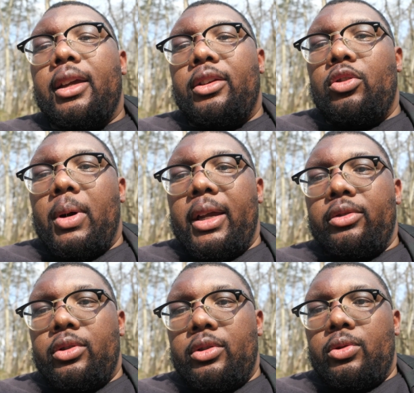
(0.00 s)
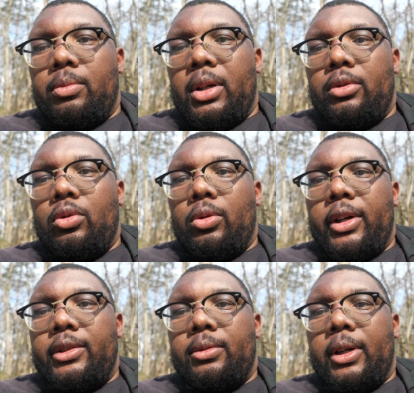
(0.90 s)
and you might introduce a bit of
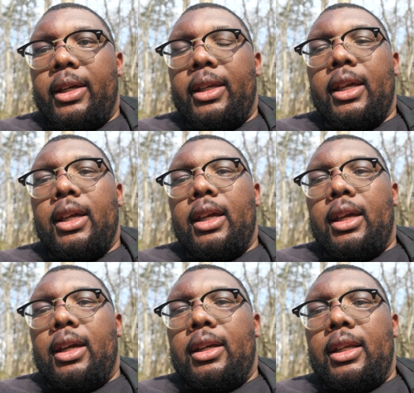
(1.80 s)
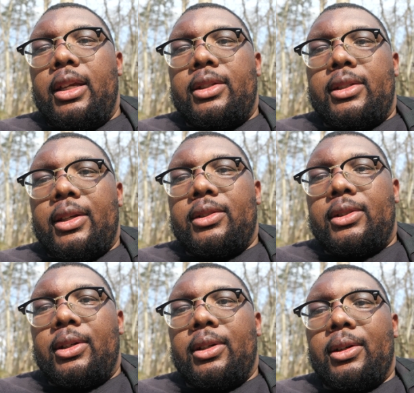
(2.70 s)
noise, right? And each
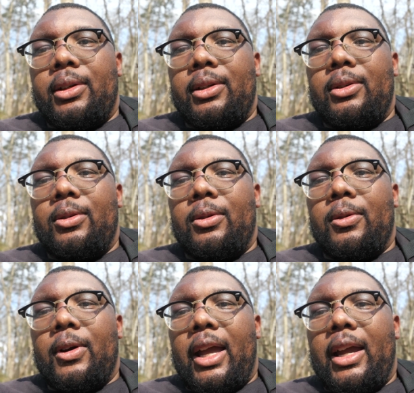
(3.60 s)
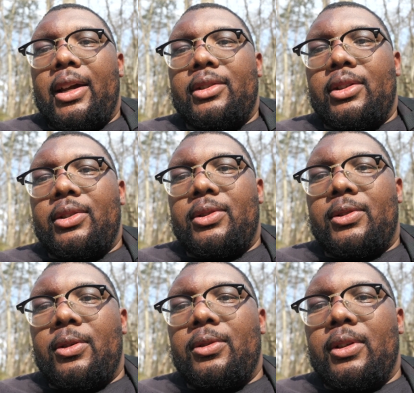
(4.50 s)
sensor, has a
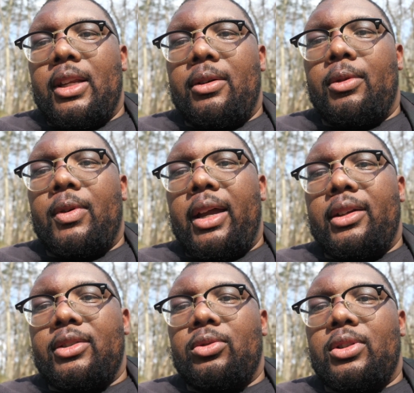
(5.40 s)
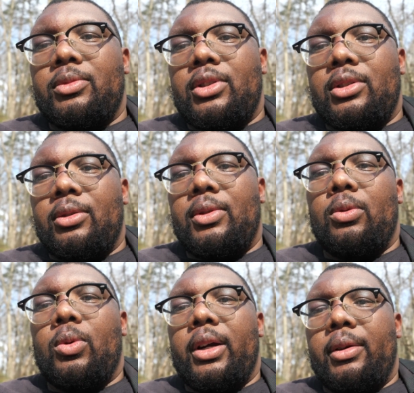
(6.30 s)
certain level of ISO sensitivity
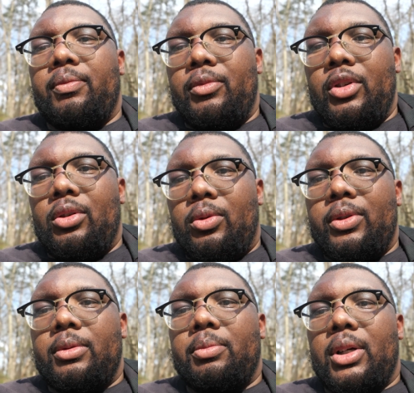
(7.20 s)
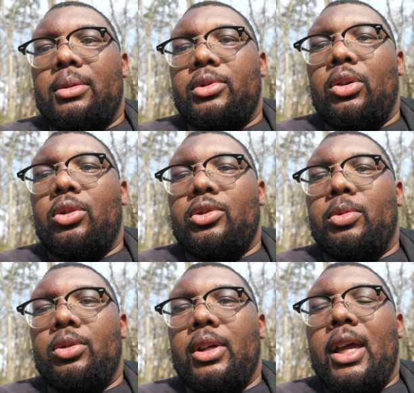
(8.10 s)
where, it becomes
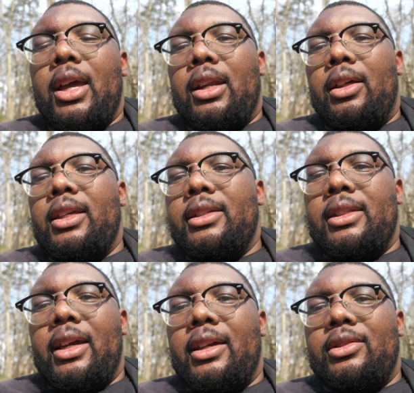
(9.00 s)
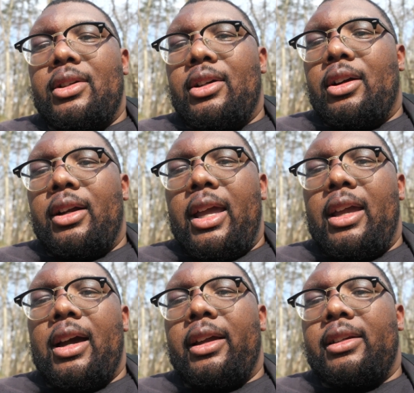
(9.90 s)
noticeable. Now, these days, there are
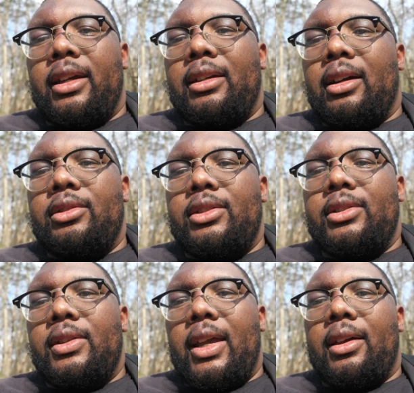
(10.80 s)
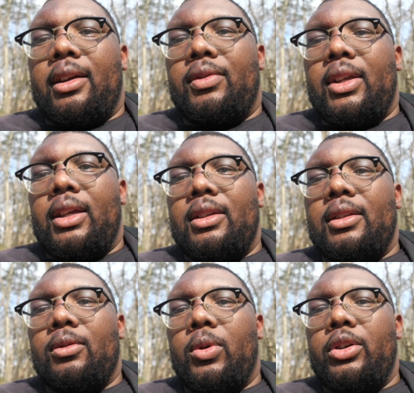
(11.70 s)
AI technologies and that kind of thing
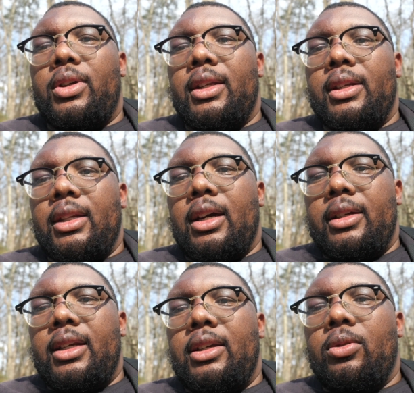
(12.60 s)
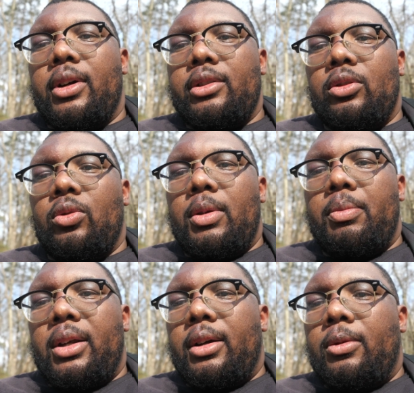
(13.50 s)
where you can denoise a little bit
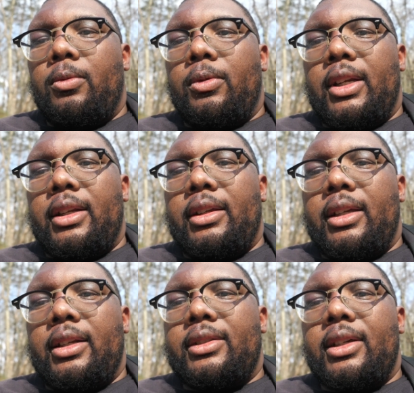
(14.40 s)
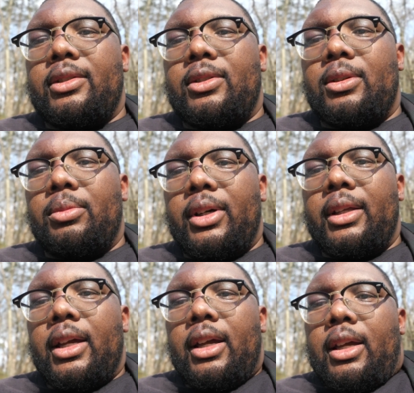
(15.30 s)
better in any sensor, but
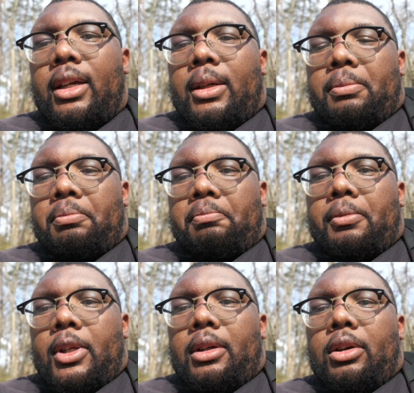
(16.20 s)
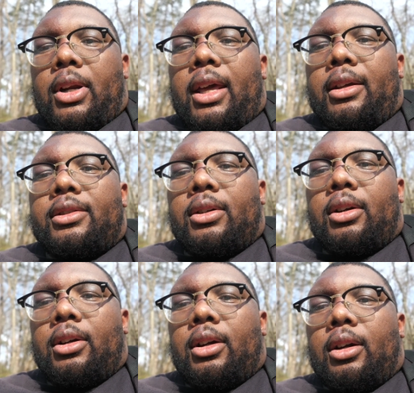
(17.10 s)
that is
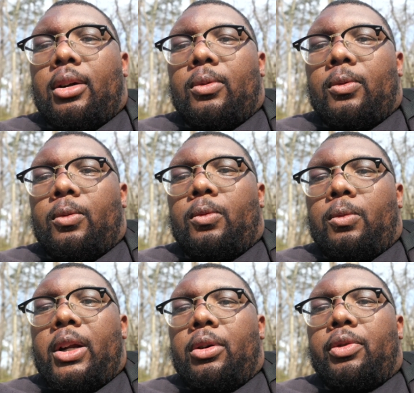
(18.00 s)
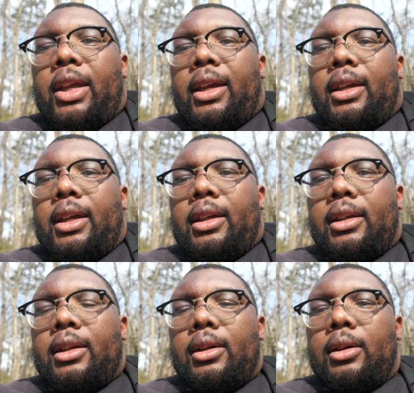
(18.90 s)
a real thing.
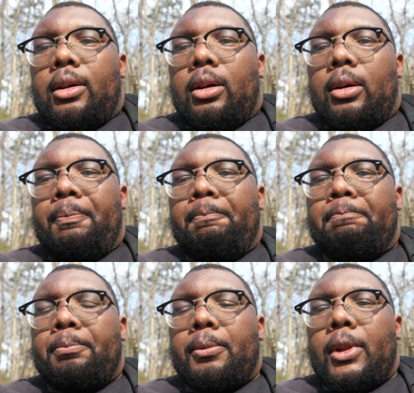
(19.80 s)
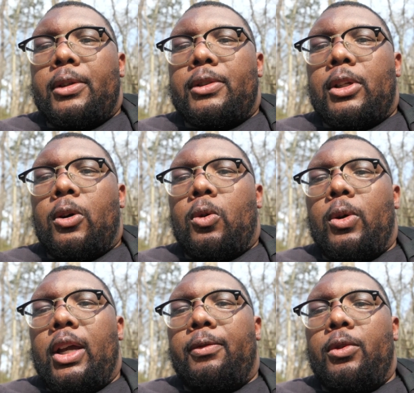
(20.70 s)
And
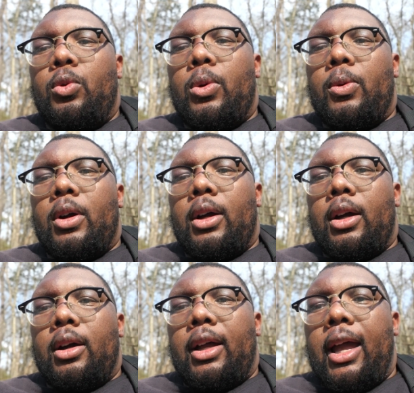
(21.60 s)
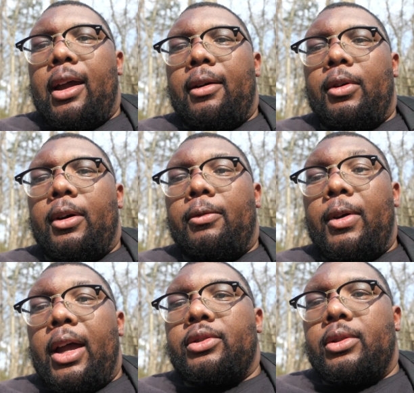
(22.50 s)
so if you have
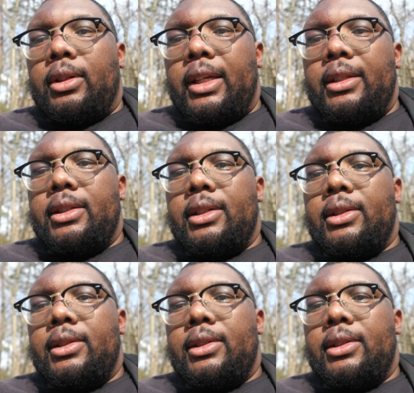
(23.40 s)
faster aperture